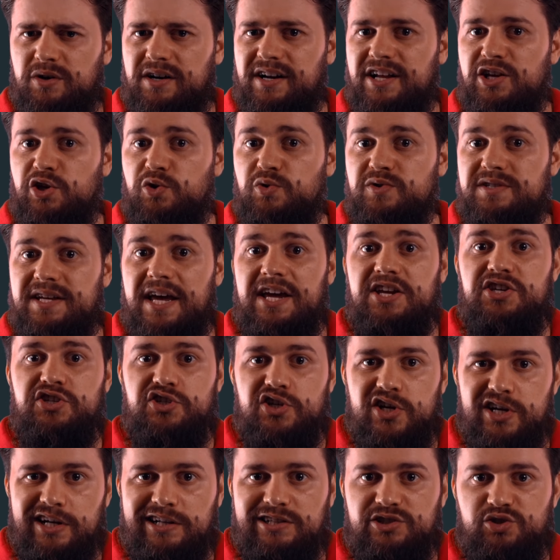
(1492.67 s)
We're going to use a
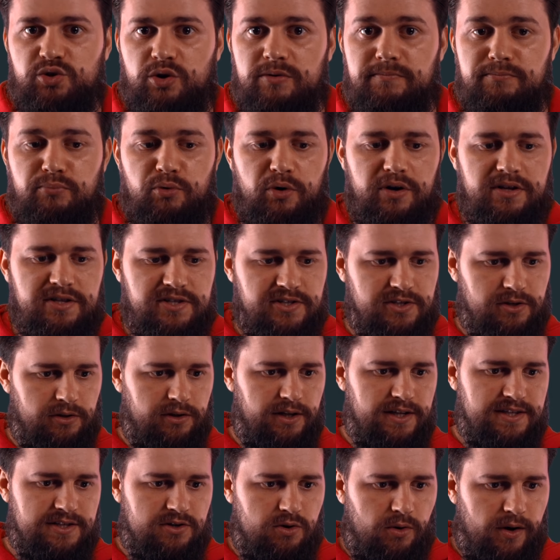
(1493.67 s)
channel join point. So
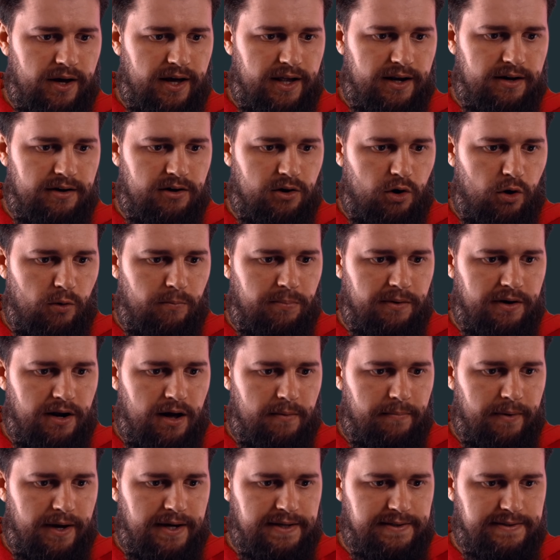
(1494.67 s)
let's go ahead and open
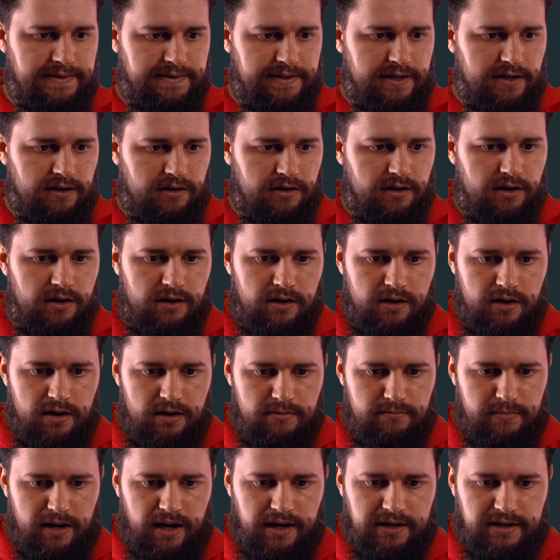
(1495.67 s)
up async
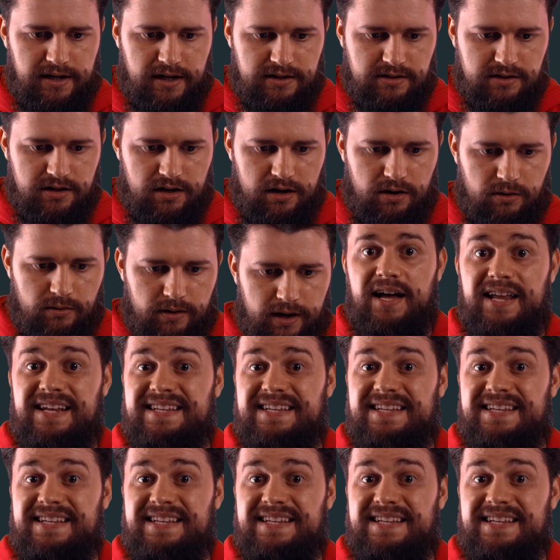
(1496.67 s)
main.go.